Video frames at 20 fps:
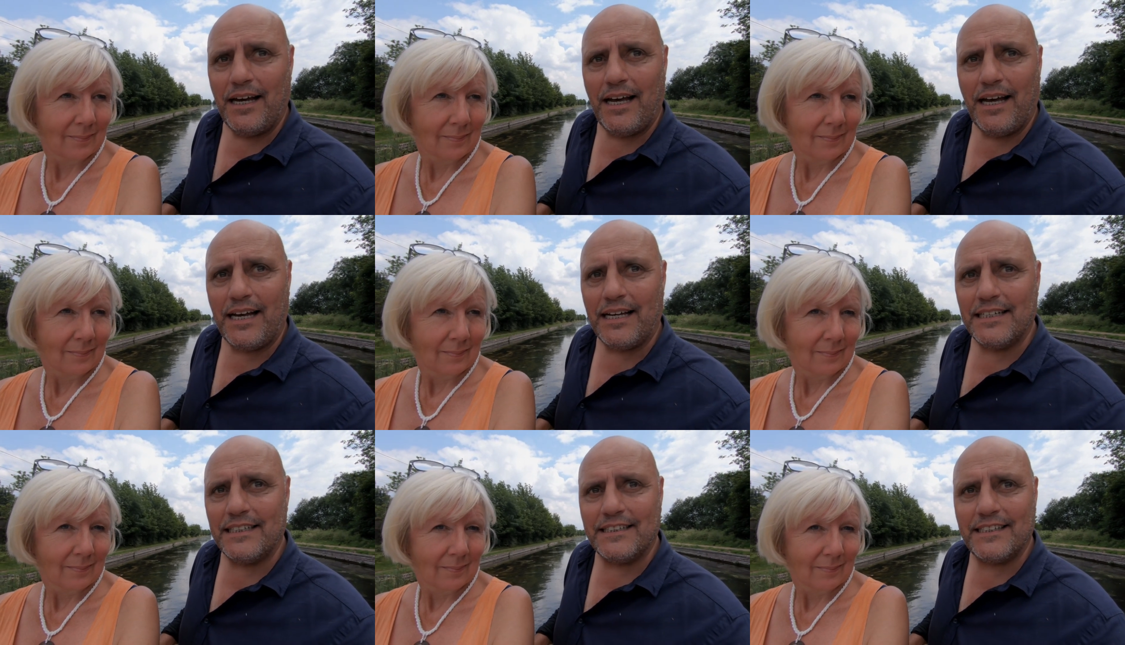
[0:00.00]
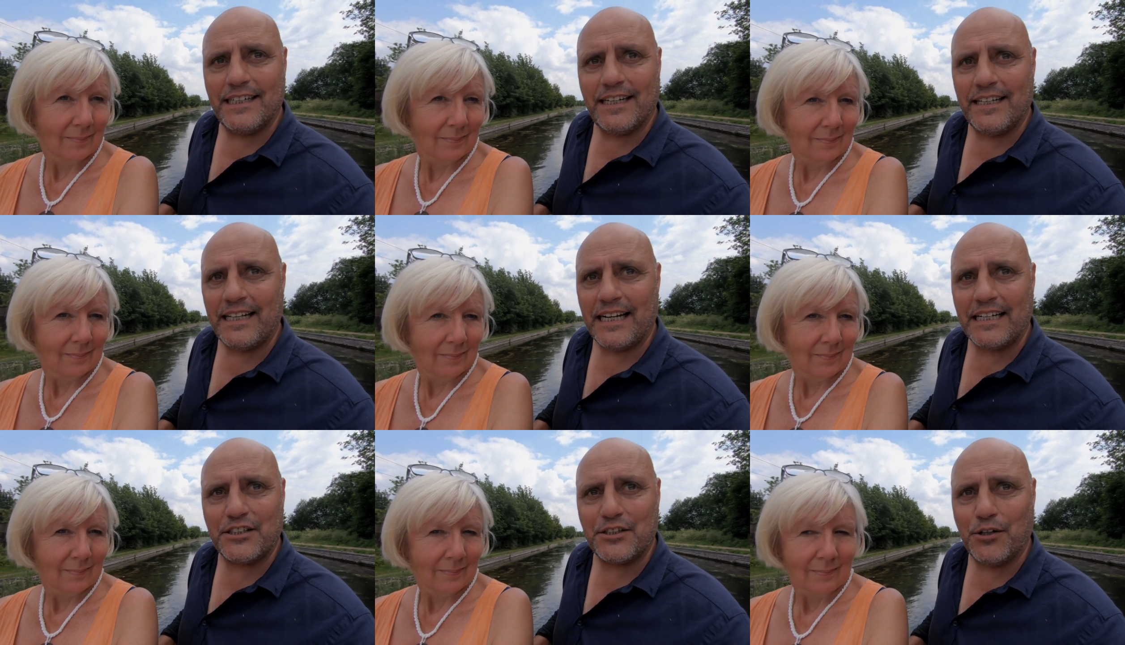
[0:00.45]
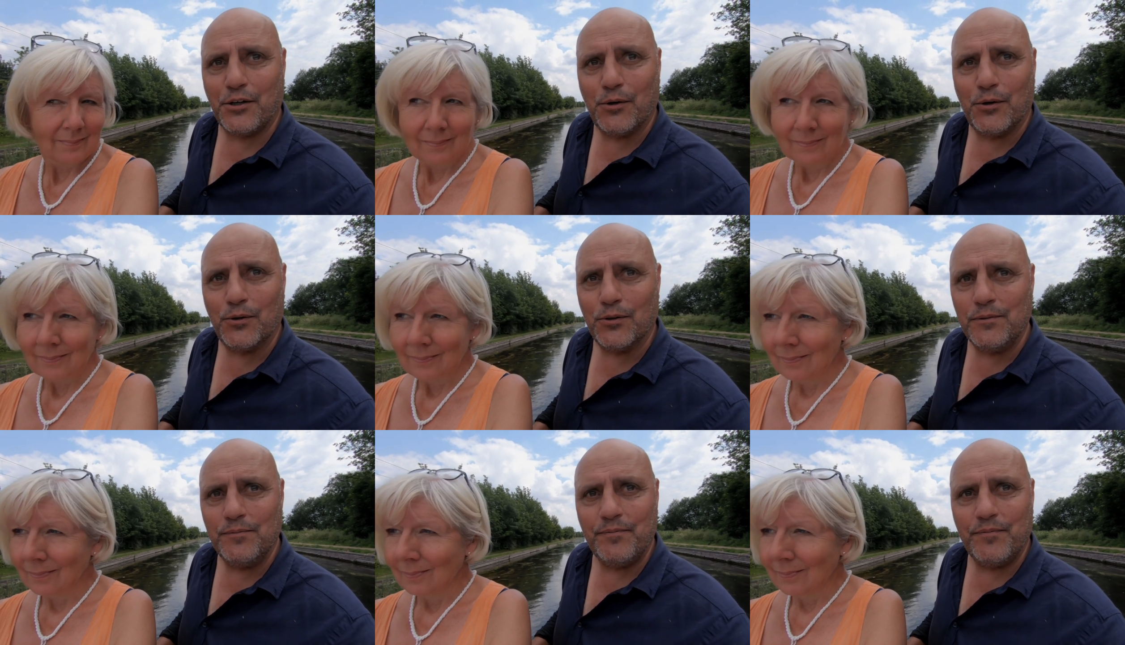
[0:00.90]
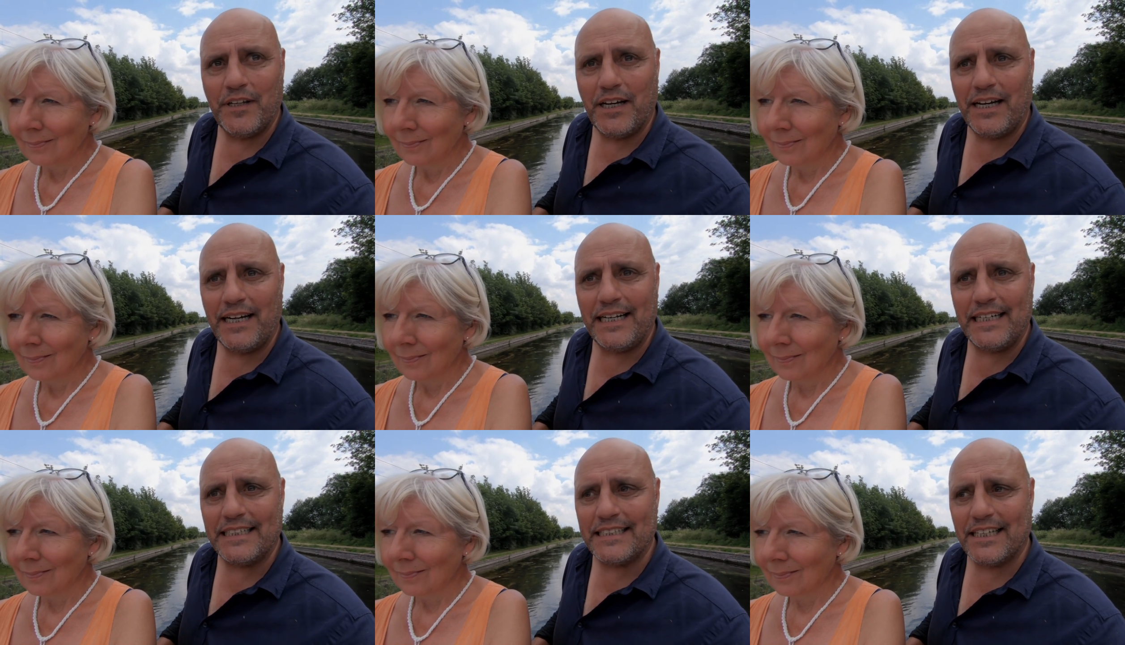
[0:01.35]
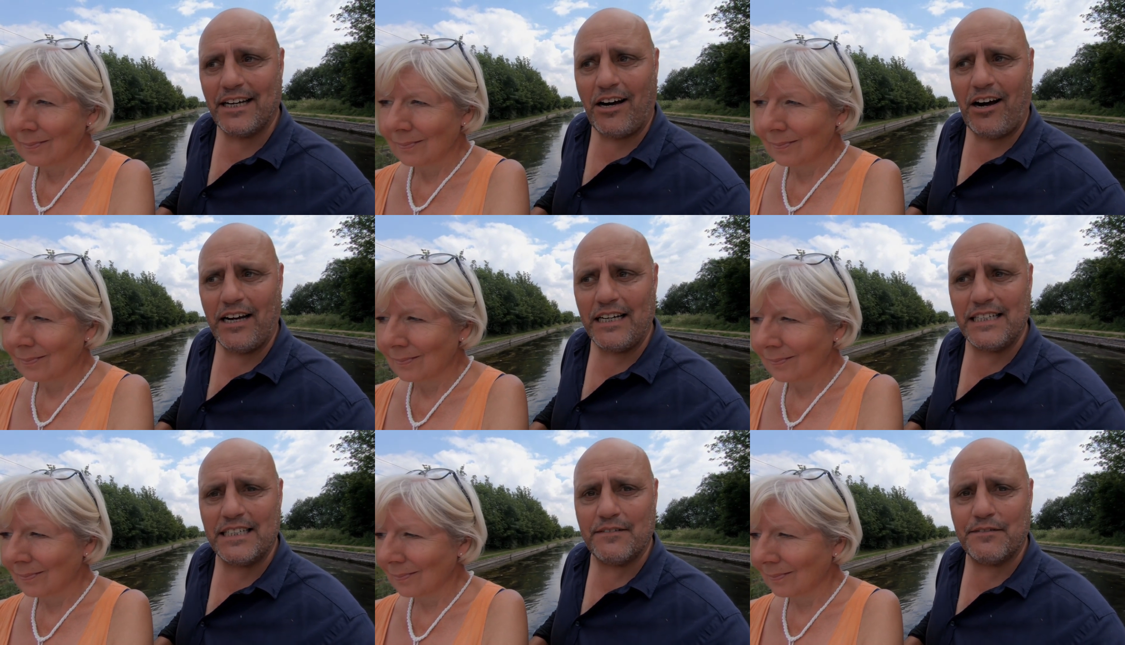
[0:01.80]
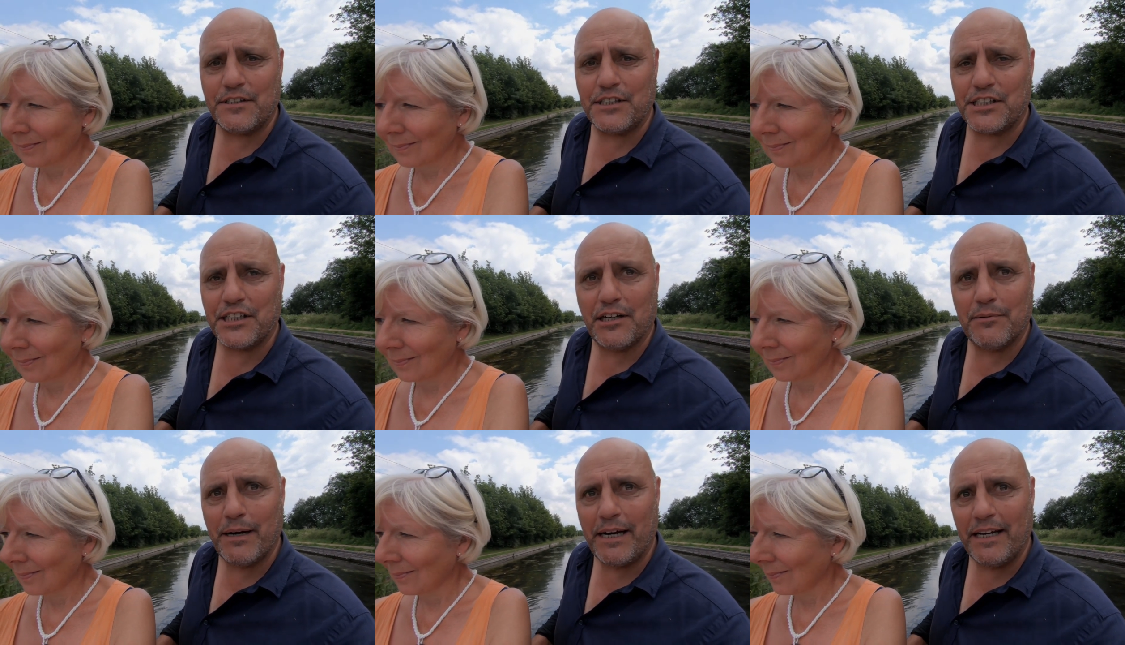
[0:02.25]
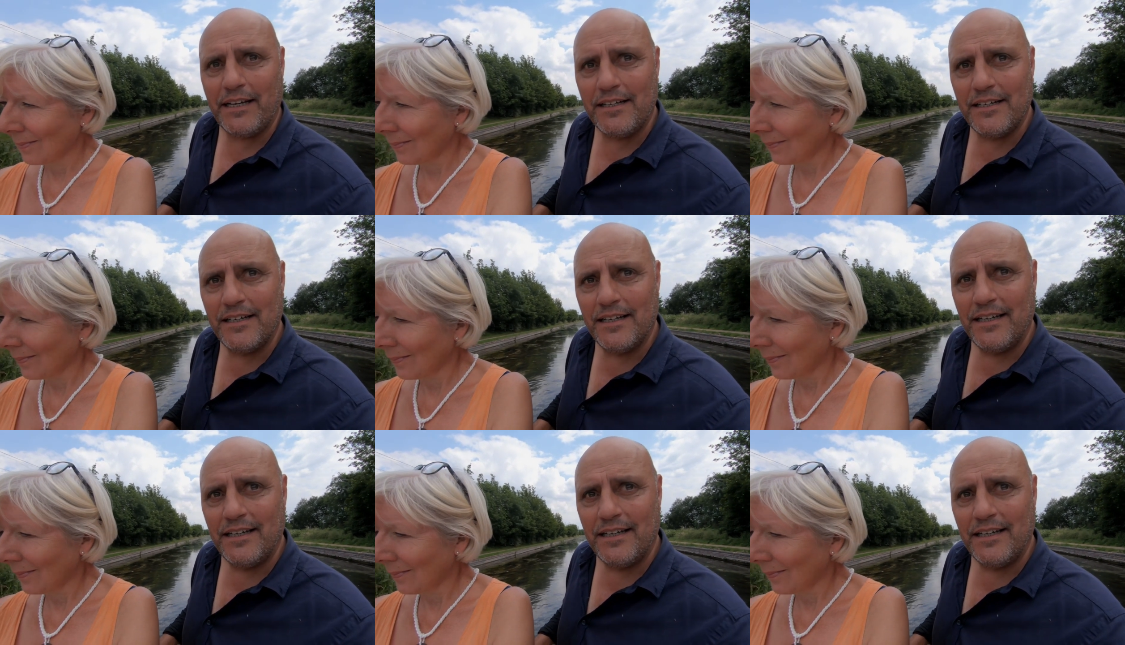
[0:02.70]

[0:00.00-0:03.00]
Speaker 1: and that's all. And it's the height of summer,